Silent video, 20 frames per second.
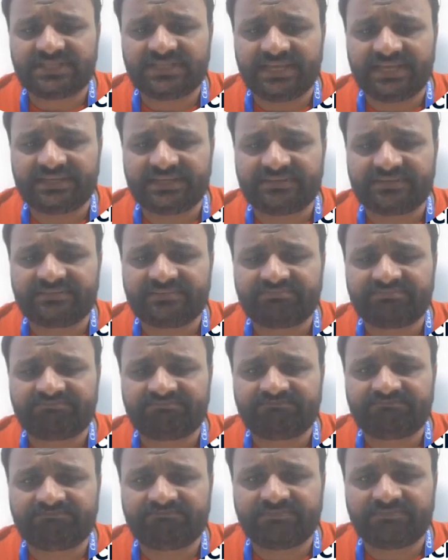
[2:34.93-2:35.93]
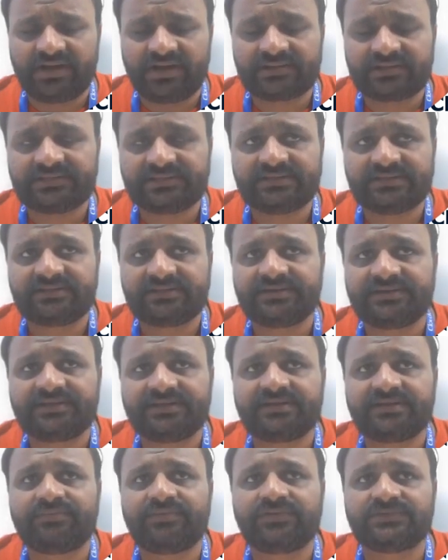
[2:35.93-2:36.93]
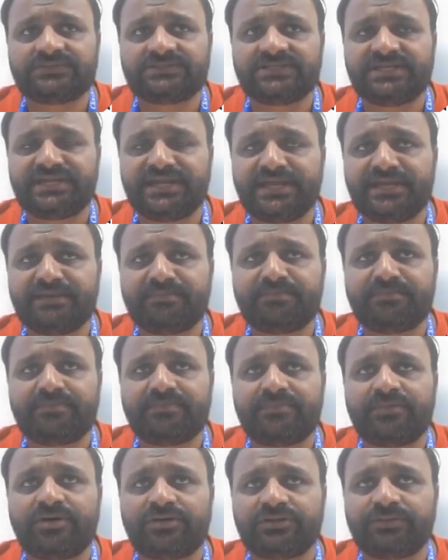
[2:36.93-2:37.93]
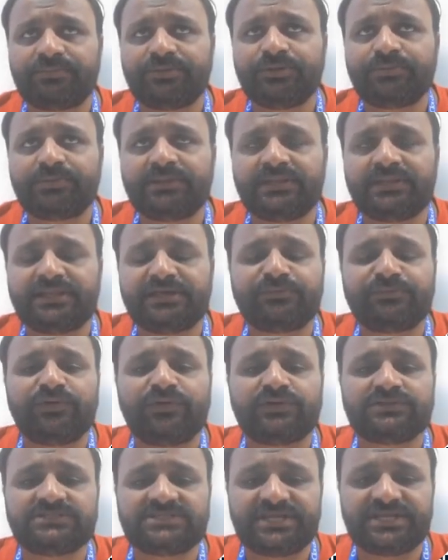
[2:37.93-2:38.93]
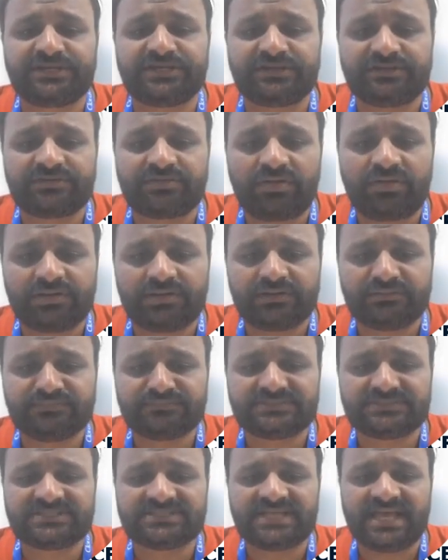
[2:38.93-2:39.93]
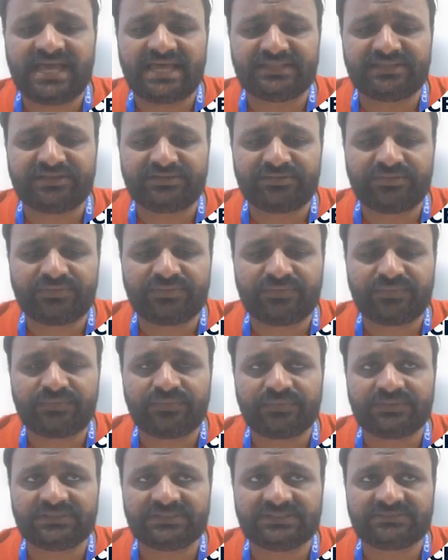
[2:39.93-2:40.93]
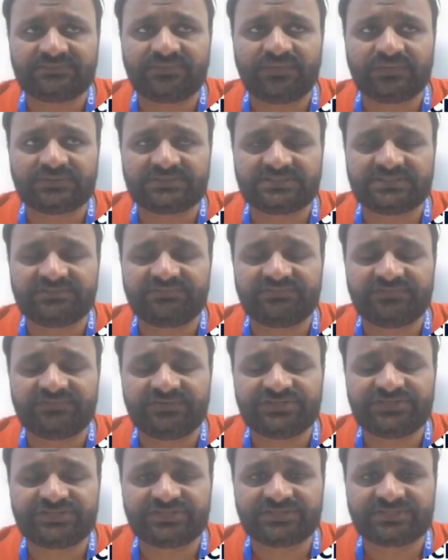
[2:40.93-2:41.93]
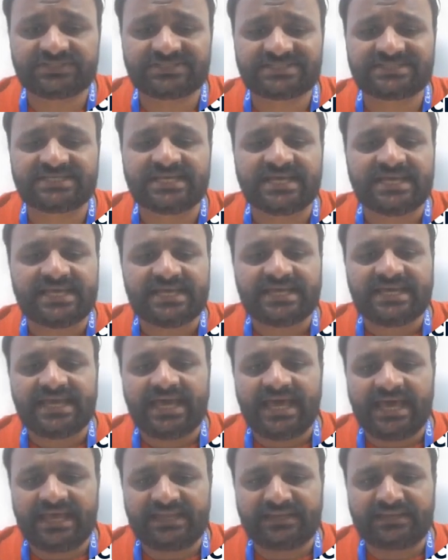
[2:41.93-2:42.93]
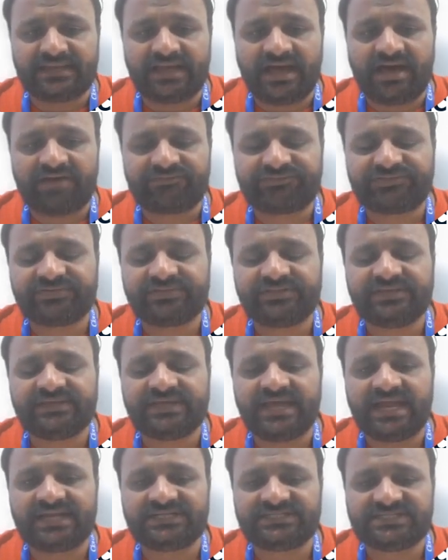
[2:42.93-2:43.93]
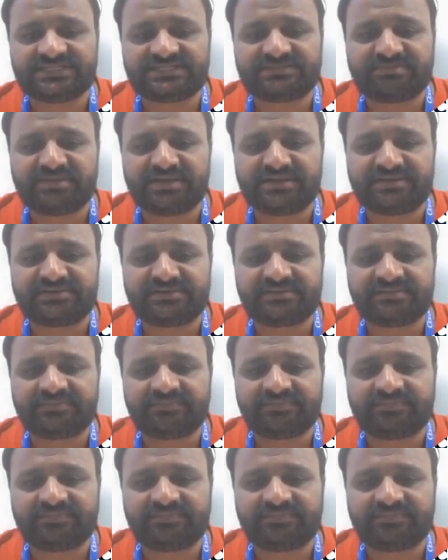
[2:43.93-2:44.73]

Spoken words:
like earlier the data was the name or the people name was in columns and the row was the features, and after the adjustment